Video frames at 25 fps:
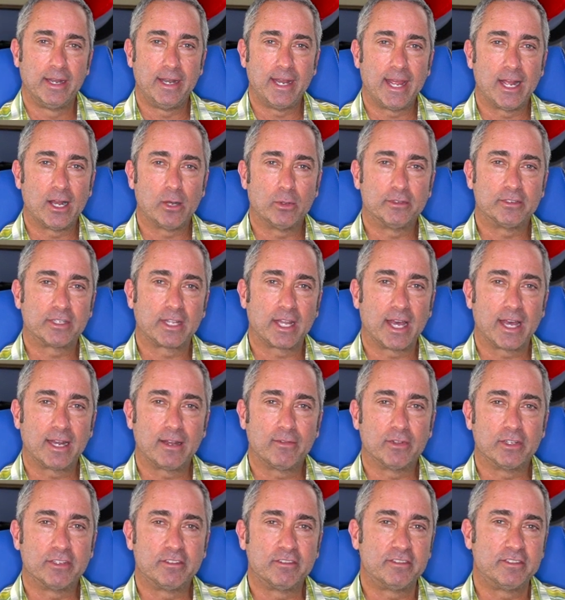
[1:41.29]
Now, it's kind
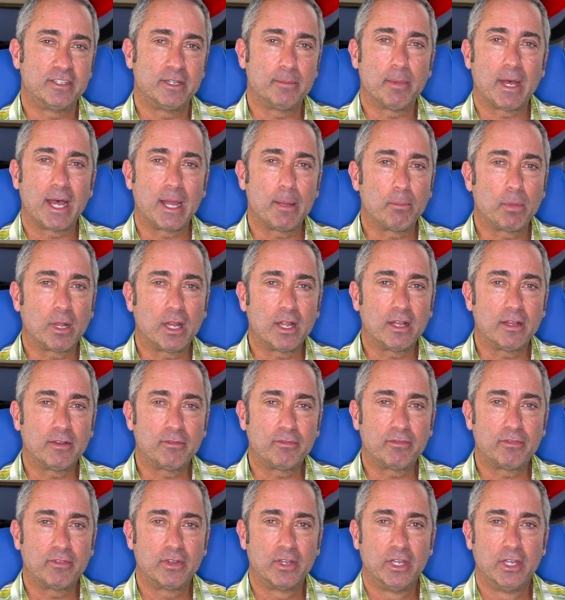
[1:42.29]
of a
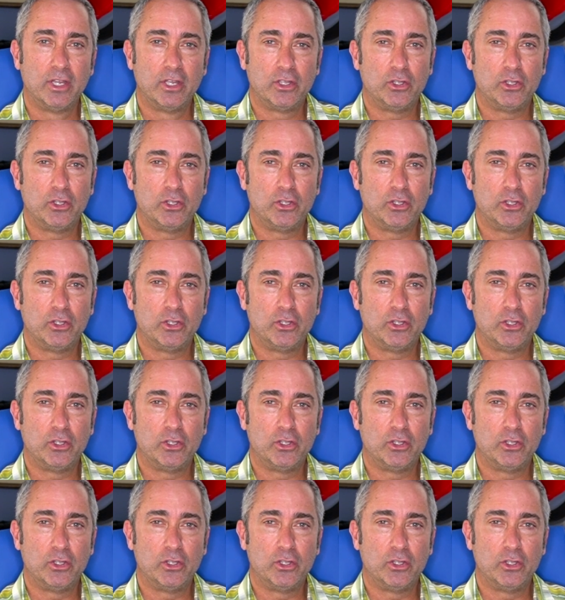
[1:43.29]
semi-bluff.